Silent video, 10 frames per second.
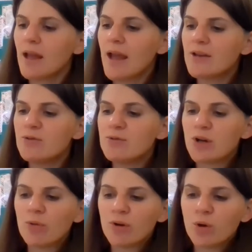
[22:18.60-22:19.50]
and you
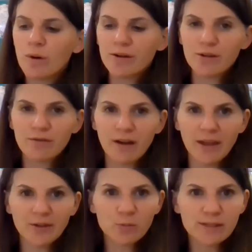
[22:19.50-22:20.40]
don't know where your
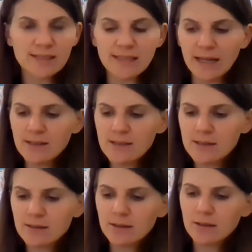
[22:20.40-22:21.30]
father was sent?
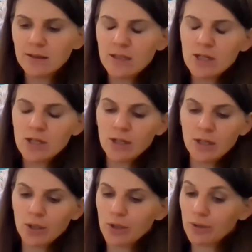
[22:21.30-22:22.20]

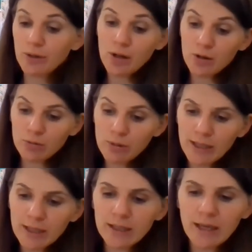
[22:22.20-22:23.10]
No,
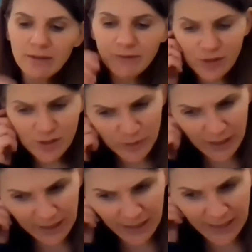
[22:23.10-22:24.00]
at first we
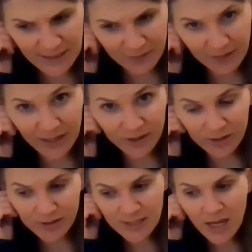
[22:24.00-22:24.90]
got lots of
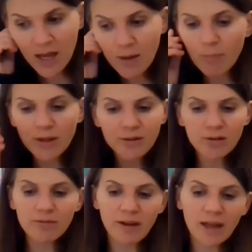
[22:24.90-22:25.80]
letters. Mother
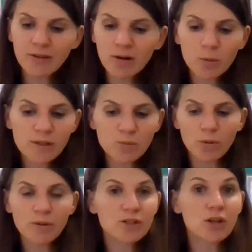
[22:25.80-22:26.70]
and father always
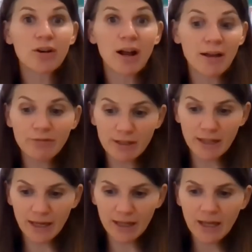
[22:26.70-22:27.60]
wrote each other every
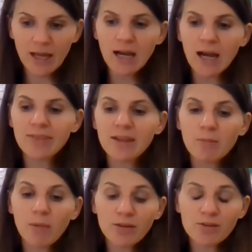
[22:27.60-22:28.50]
day. I think
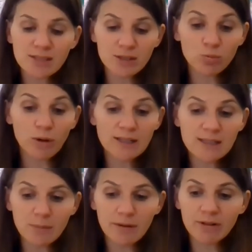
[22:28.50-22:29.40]
mother still writes
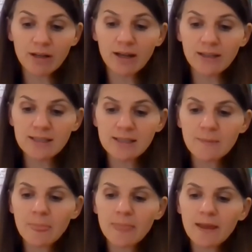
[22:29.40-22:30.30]
him every night.
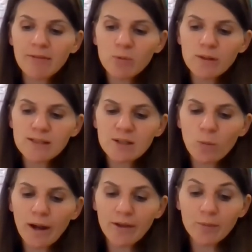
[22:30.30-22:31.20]
Every once in a
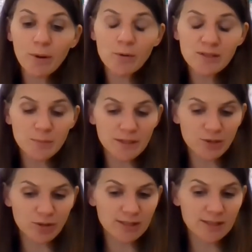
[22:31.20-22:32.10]
while, the
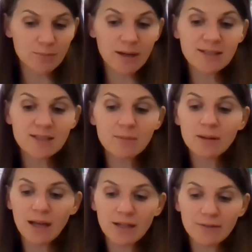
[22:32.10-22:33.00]
postmistress makes some
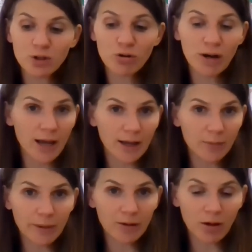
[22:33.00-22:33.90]
kind of a crack
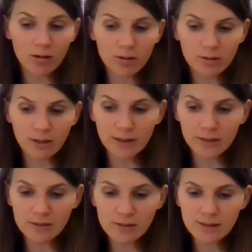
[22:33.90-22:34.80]
about all her
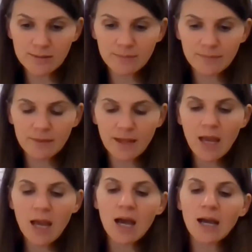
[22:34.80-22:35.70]
letters.
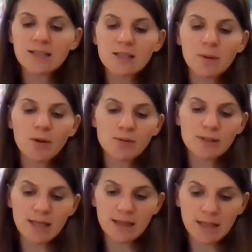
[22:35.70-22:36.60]
I suppose
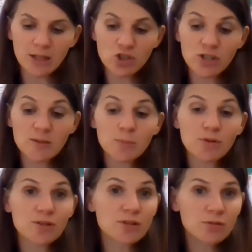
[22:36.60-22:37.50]
they think she's
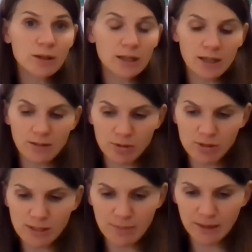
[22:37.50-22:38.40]
pursuing him or
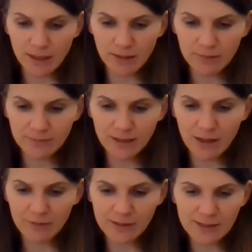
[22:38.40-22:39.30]
something,
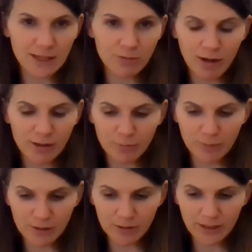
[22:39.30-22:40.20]
Calvin said rather
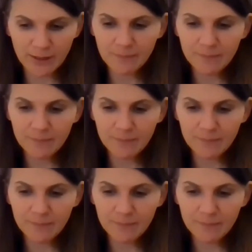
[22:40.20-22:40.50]
bitterly.